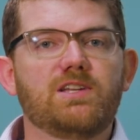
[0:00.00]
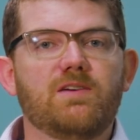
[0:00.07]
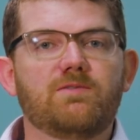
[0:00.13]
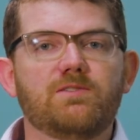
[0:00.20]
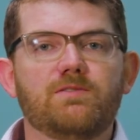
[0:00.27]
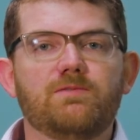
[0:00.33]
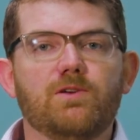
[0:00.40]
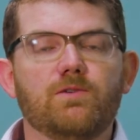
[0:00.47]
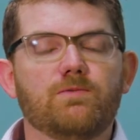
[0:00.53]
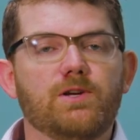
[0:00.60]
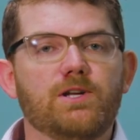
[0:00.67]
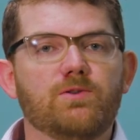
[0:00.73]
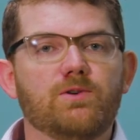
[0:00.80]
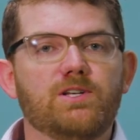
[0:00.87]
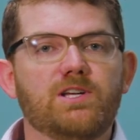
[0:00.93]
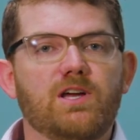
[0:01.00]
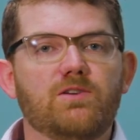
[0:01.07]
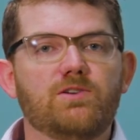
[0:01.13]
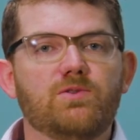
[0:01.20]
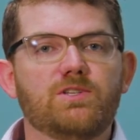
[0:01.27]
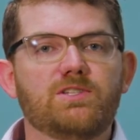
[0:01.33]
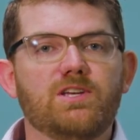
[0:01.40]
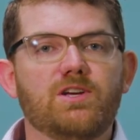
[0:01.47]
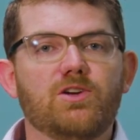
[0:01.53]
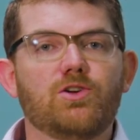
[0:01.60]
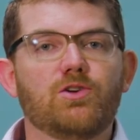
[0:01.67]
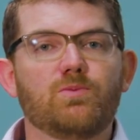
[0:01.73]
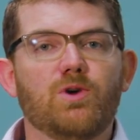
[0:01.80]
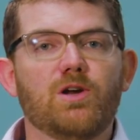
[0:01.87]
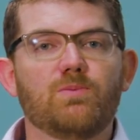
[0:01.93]
definitely feel free to reach out to us here at
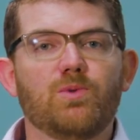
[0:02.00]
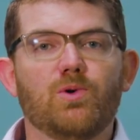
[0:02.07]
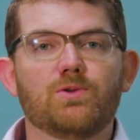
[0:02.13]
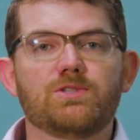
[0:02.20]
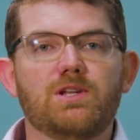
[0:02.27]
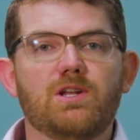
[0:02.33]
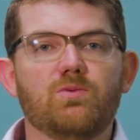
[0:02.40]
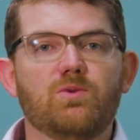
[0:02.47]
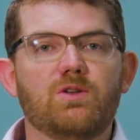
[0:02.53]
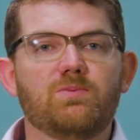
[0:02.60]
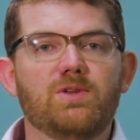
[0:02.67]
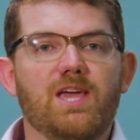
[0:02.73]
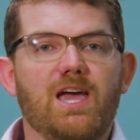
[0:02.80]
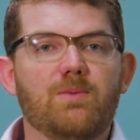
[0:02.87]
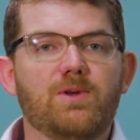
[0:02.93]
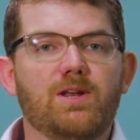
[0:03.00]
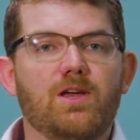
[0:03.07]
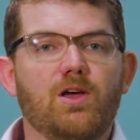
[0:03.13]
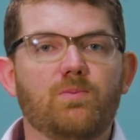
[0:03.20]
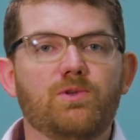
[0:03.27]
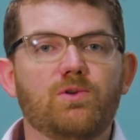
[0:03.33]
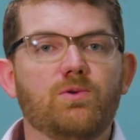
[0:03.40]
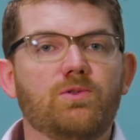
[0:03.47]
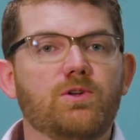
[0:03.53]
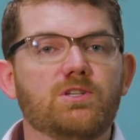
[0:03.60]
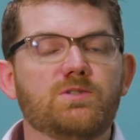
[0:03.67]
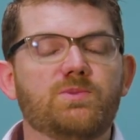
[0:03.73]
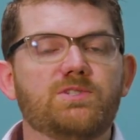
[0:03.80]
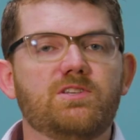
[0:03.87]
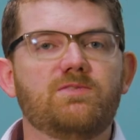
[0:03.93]
Cook Martin Polson, and we'd be happy to help you with your
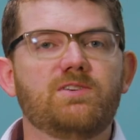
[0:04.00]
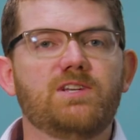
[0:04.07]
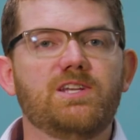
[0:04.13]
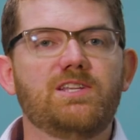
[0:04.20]
specific